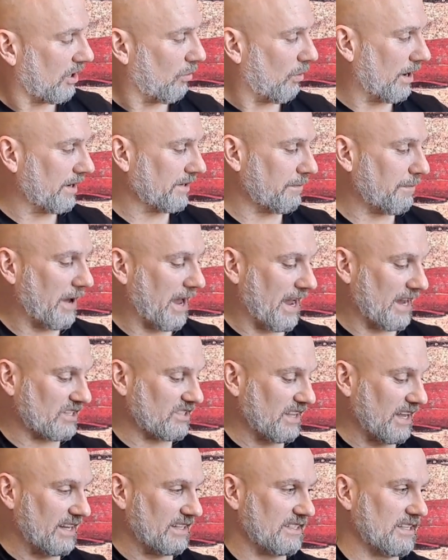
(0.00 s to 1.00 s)
I wanted to pass
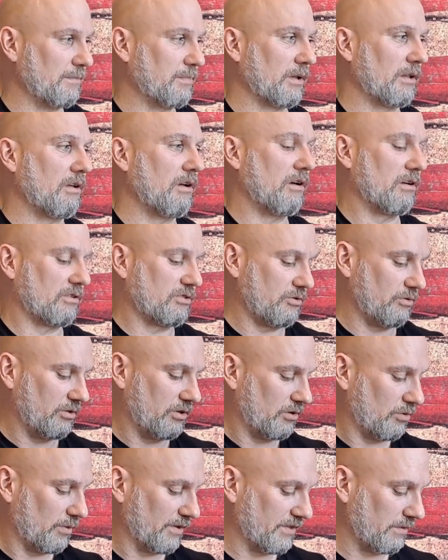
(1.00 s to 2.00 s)
that tip along to
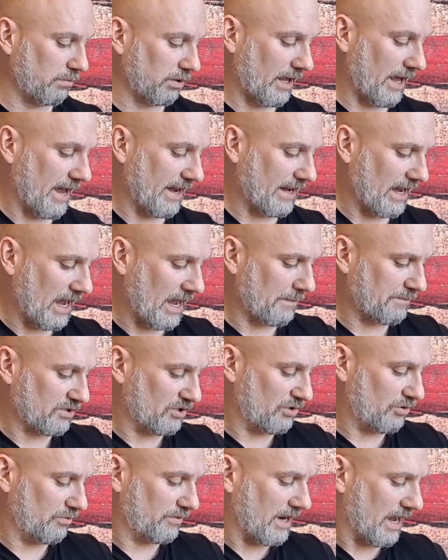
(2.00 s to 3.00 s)
you with the Black Ops.
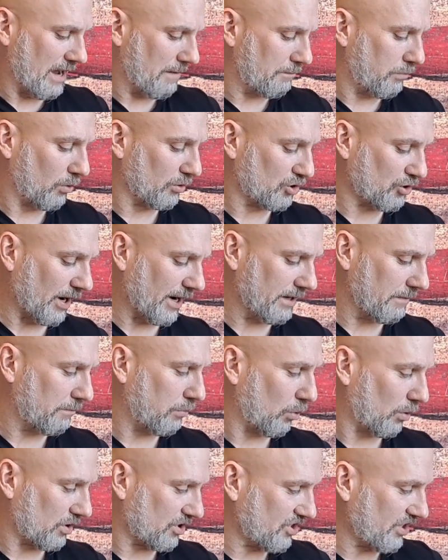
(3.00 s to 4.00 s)
Do not try to
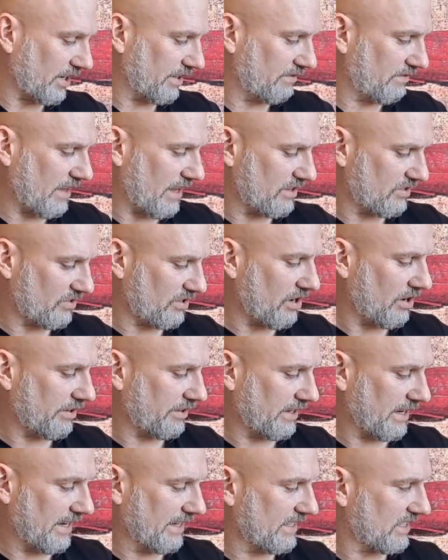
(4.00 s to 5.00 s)
bore sight this
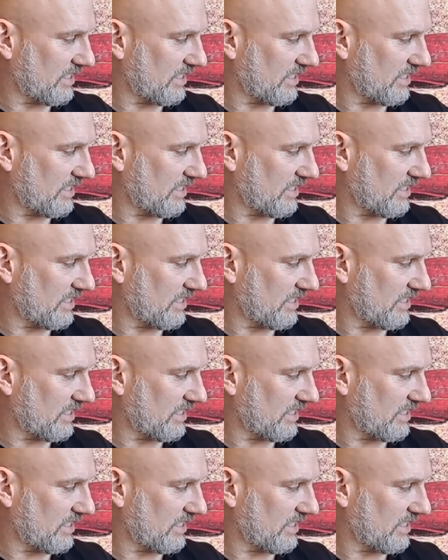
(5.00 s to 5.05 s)
gun. It